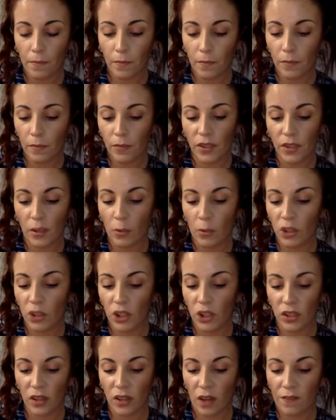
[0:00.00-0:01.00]
Someone
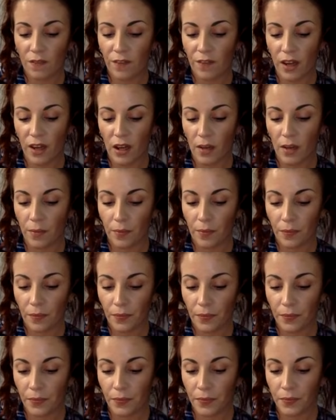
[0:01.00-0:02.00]
just got fed up
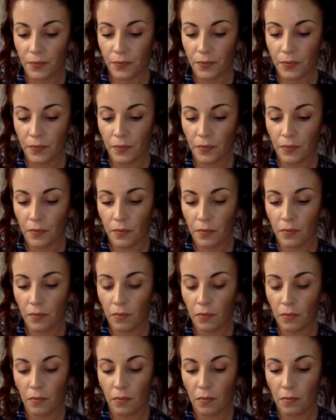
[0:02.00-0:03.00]

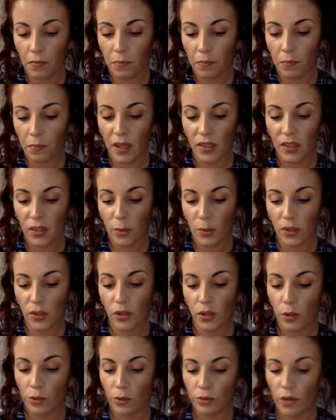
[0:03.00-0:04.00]
because there
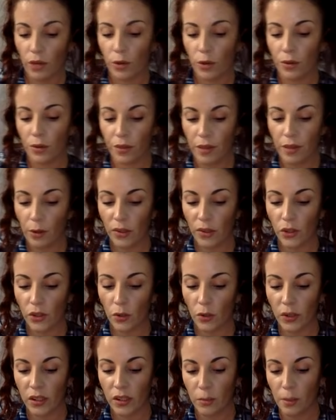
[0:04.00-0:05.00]
was no growth, there was
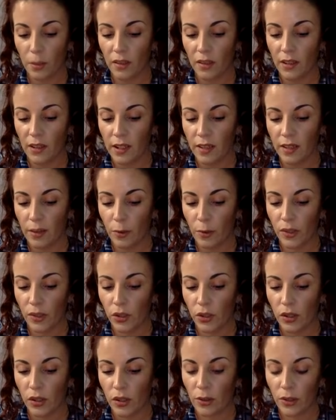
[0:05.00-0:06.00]
no stability, there
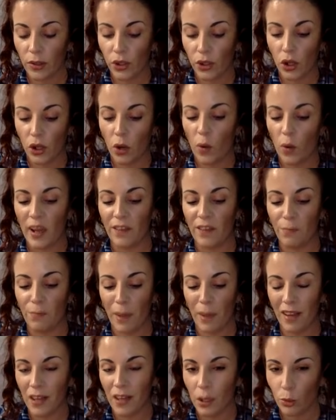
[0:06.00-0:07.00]
was no way of
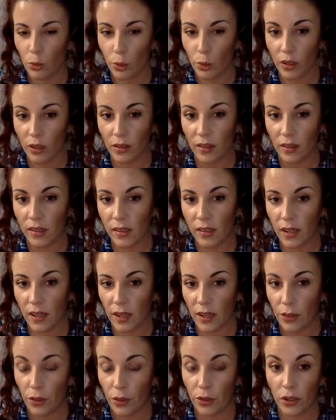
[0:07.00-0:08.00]
making it
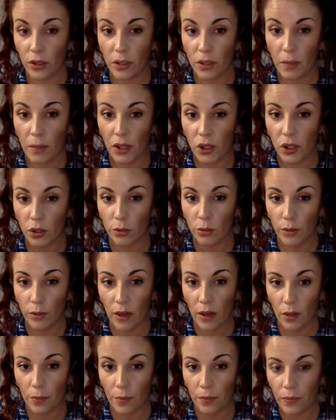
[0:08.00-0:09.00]
realistic in the third dimensional
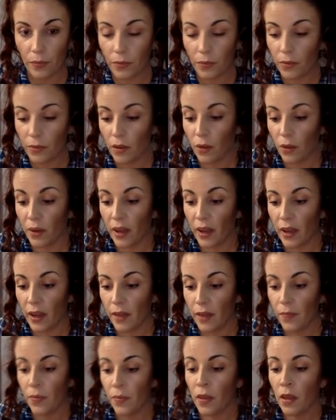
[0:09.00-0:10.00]
realm.
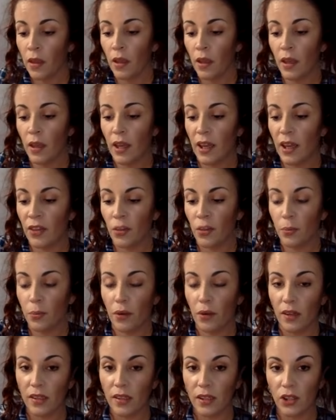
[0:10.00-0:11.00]
Okay. In the
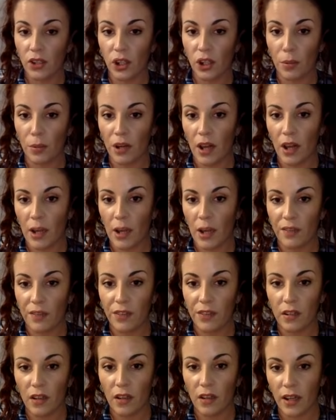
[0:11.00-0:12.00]
present, Gemini, we
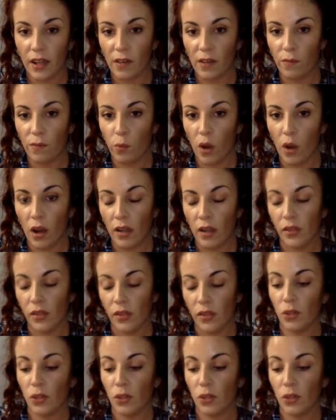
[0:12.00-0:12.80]
have the Nine of Wands, so